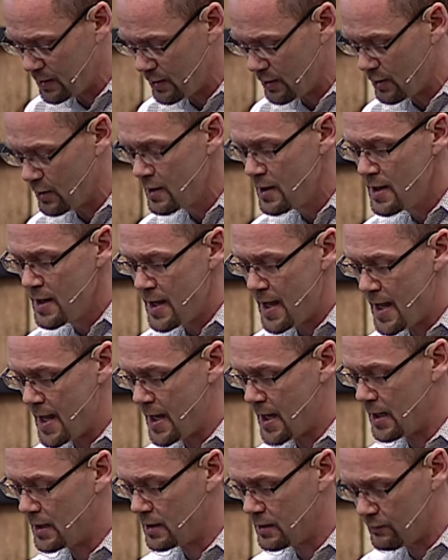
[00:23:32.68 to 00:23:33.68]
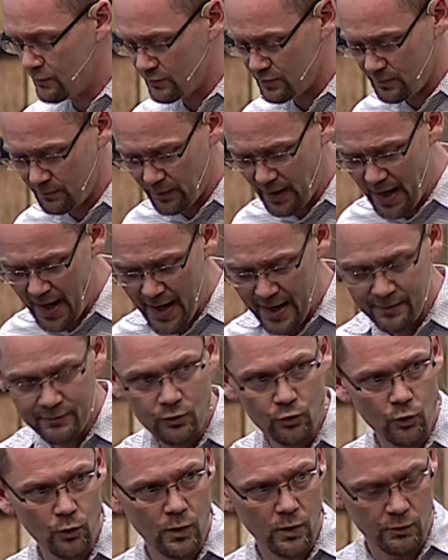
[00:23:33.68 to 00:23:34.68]
here, and there's some guys
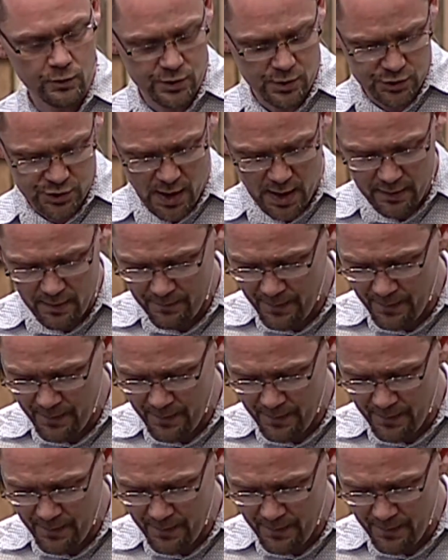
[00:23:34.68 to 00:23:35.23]
who were John the